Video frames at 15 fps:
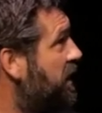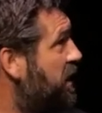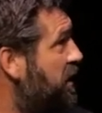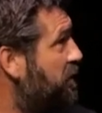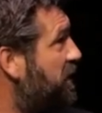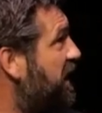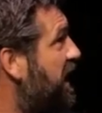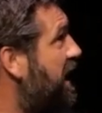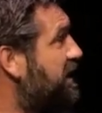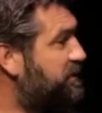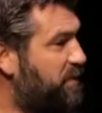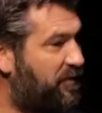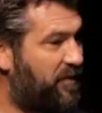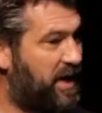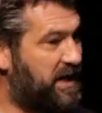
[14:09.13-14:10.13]
But he has
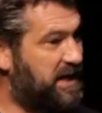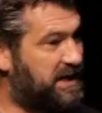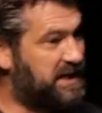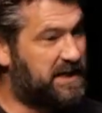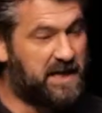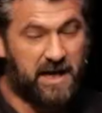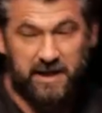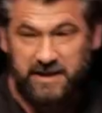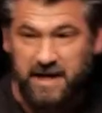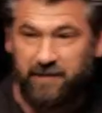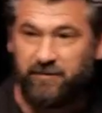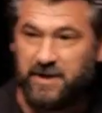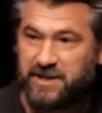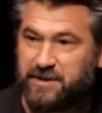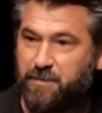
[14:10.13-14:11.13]
provided a, a definite
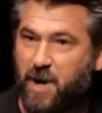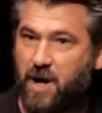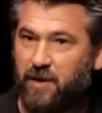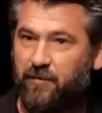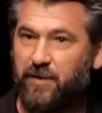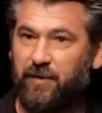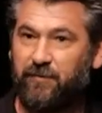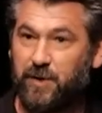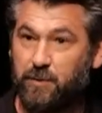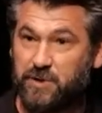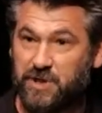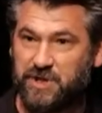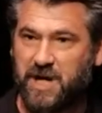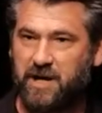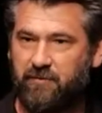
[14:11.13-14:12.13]
spark for the future
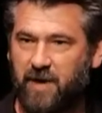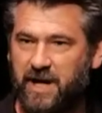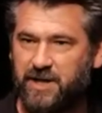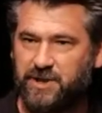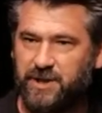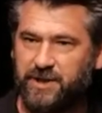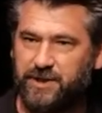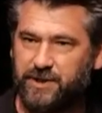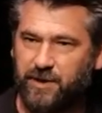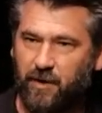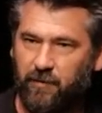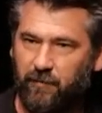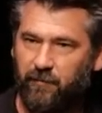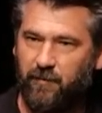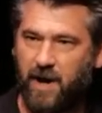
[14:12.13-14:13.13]
generations of,
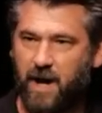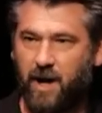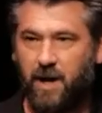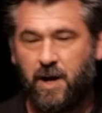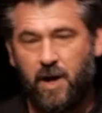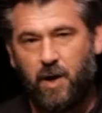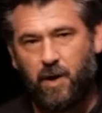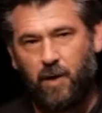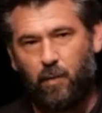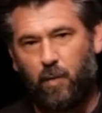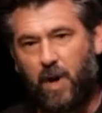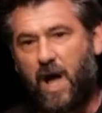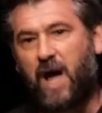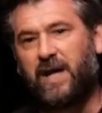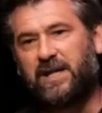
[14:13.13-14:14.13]
uh, well,
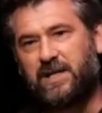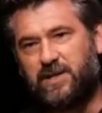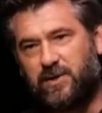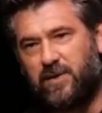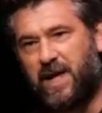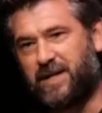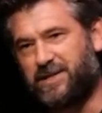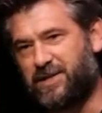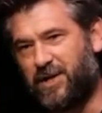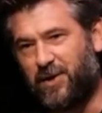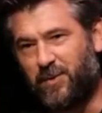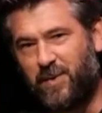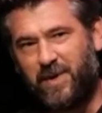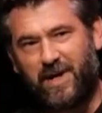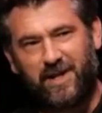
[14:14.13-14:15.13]
I can do that too,
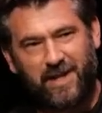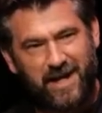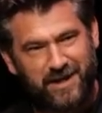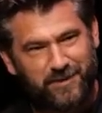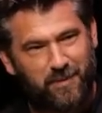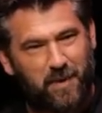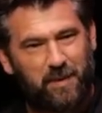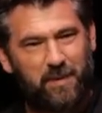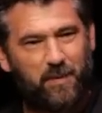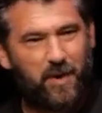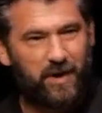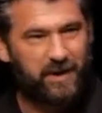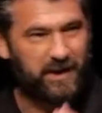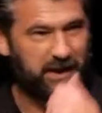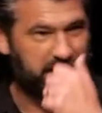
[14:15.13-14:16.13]
and that's what we want.
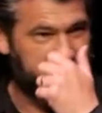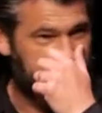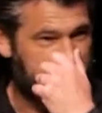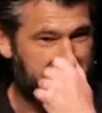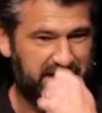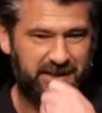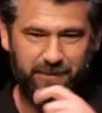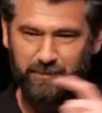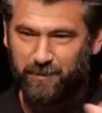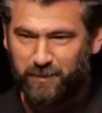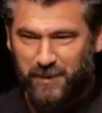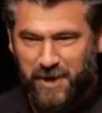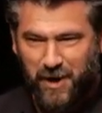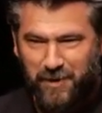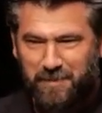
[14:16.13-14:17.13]
And there's some
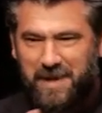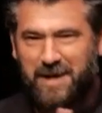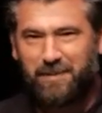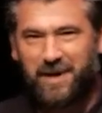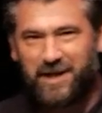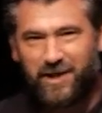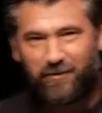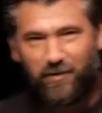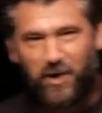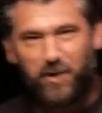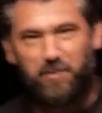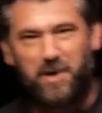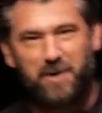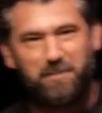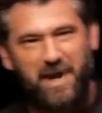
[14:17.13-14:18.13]
young people in the room,
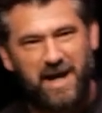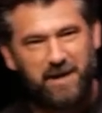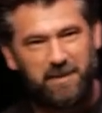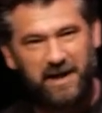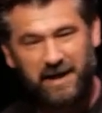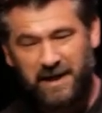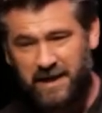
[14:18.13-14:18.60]
and maybe